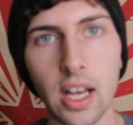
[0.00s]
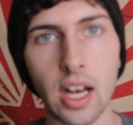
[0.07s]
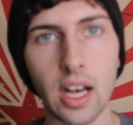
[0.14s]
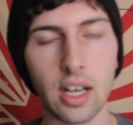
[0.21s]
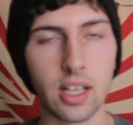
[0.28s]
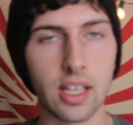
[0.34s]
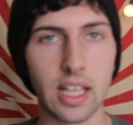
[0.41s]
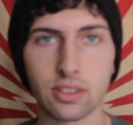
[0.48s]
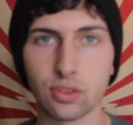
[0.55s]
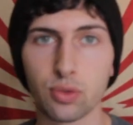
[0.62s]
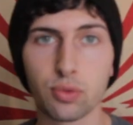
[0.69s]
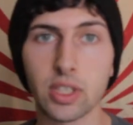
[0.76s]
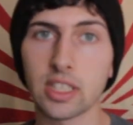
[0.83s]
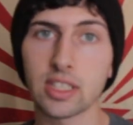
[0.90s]

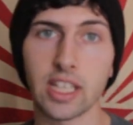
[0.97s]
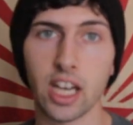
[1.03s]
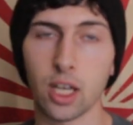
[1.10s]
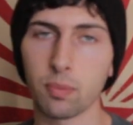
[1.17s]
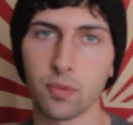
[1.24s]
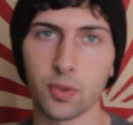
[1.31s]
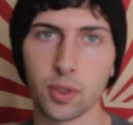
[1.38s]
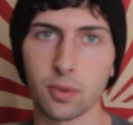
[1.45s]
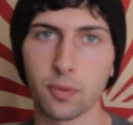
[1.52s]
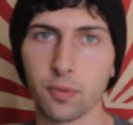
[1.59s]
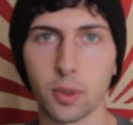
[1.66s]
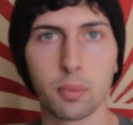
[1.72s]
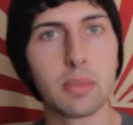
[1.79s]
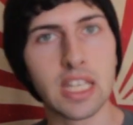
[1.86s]
It's really helpful
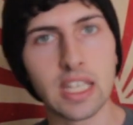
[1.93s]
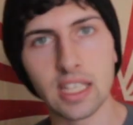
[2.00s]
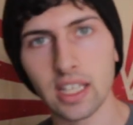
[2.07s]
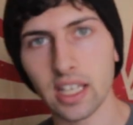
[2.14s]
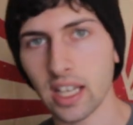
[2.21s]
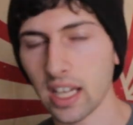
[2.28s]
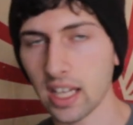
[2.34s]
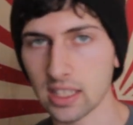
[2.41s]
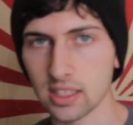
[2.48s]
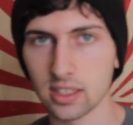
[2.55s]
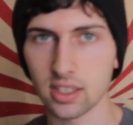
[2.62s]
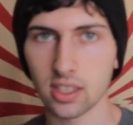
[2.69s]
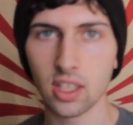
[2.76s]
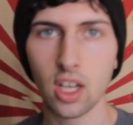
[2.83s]
for me
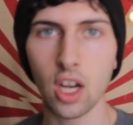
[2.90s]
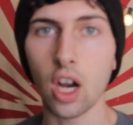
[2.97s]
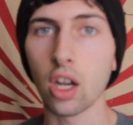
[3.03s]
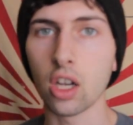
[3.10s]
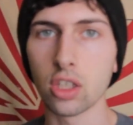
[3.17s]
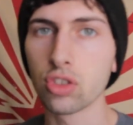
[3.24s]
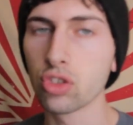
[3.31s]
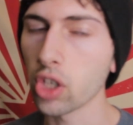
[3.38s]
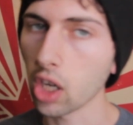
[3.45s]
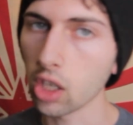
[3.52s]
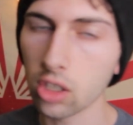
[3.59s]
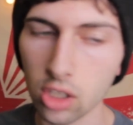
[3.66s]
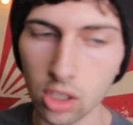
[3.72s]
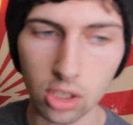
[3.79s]
as a good
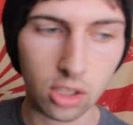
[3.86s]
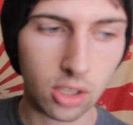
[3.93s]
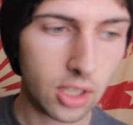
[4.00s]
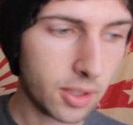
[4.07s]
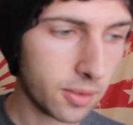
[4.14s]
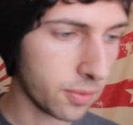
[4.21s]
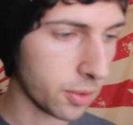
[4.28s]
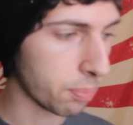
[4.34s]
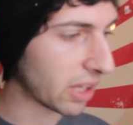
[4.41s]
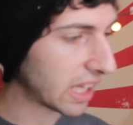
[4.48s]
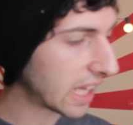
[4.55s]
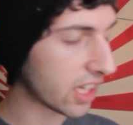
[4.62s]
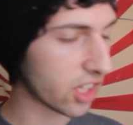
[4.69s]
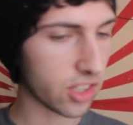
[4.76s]
juggler, for
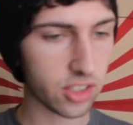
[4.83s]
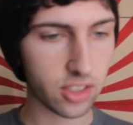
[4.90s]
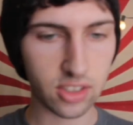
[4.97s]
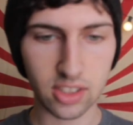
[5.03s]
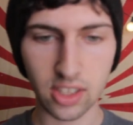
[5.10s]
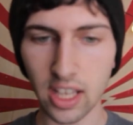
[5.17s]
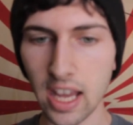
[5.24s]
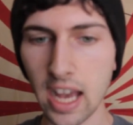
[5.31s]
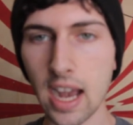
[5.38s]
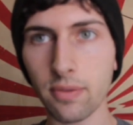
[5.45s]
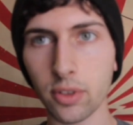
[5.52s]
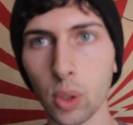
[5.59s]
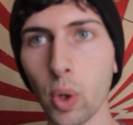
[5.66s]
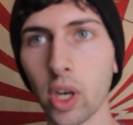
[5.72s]
beginners,
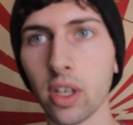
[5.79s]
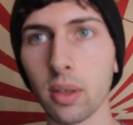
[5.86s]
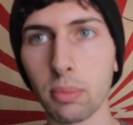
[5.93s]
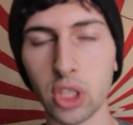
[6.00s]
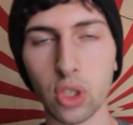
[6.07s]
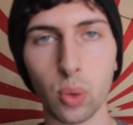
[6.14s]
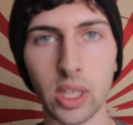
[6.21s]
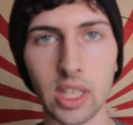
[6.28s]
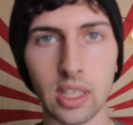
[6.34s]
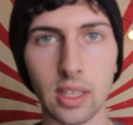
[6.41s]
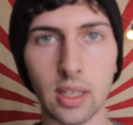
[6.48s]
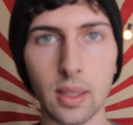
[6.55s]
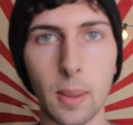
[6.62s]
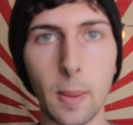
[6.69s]
everywhere in
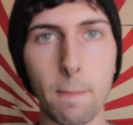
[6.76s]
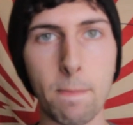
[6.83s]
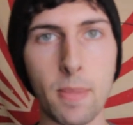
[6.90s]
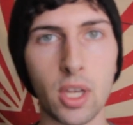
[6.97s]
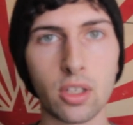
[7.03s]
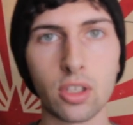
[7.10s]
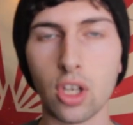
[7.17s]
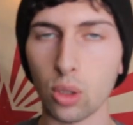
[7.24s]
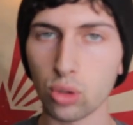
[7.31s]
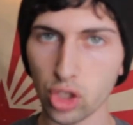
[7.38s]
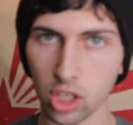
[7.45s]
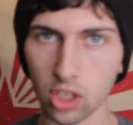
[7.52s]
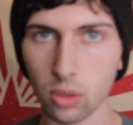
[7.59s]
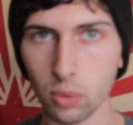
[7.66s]
between. Go
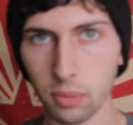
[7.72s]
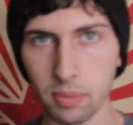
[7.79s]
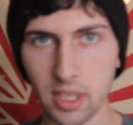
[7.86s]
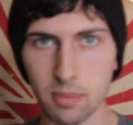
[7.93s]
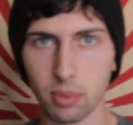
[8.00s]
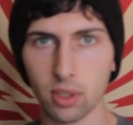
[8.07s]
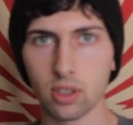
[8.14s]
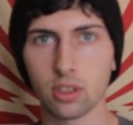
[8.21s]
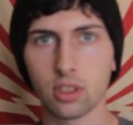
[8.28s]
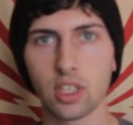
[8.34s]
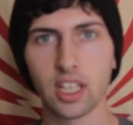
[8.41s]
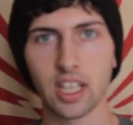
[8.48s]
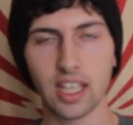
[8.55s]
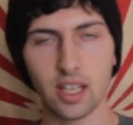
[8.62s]
juggle with
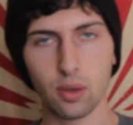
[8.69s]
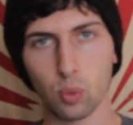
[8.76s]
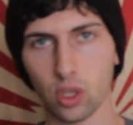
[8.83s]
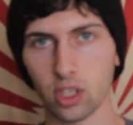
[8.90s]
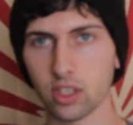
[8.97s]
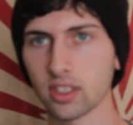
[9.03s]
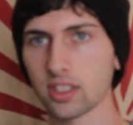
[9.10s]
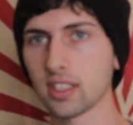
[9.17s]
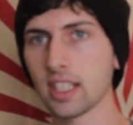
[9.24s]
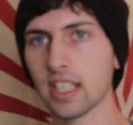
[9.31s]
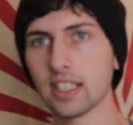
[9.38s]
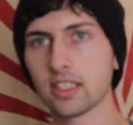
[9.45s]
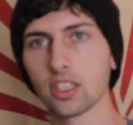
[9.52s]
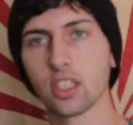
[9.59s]
people. It works.
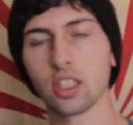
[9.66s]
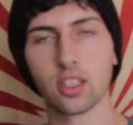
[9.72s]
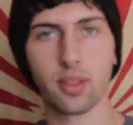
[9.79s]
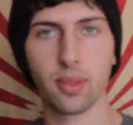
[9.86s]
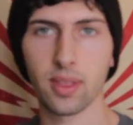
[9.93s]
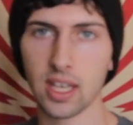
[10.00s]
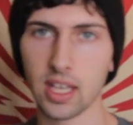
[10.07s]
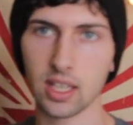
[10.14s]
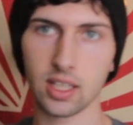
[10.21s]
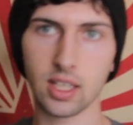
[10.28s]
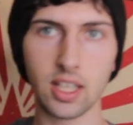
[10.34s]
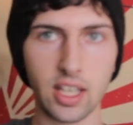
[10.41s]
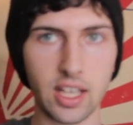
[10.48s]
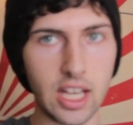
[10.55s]
It's a good
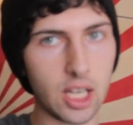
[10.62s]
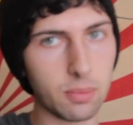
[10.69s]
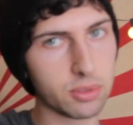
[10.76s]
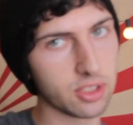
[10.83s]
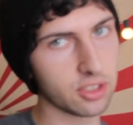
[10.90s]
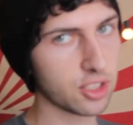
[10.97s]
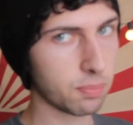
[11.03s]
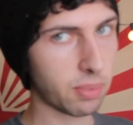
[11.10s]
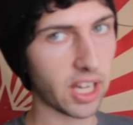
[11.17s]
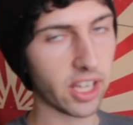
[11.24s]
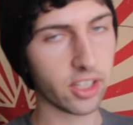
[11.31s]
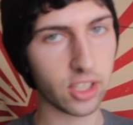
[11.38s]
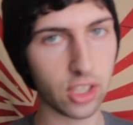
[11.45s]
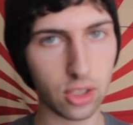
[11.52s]
thing. Helps
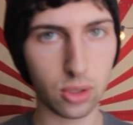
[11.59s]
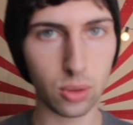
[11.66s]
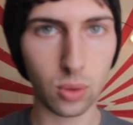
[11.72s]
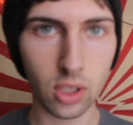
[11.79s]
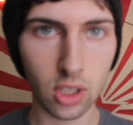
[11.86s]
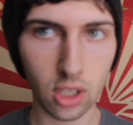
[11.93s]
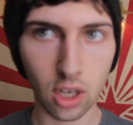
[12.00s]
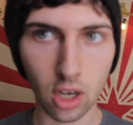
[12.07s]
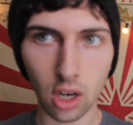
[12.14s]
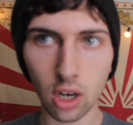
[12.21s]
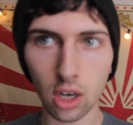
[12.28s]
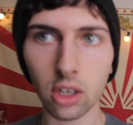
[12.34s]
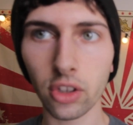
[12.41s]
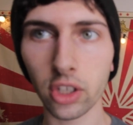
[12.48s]
inspire you.
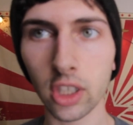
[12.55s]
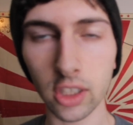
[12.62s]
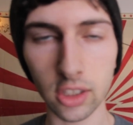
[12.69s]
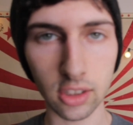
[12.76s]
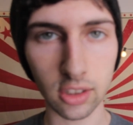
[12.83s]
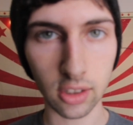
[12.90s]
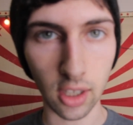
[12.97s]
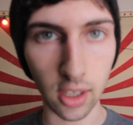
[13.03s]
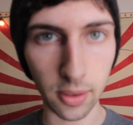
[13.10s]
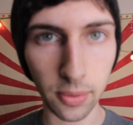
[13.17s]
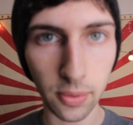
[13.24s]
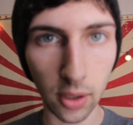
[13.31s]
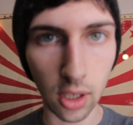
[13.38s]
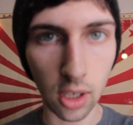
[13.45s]
All the good
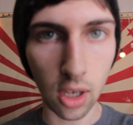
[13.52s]
stuff.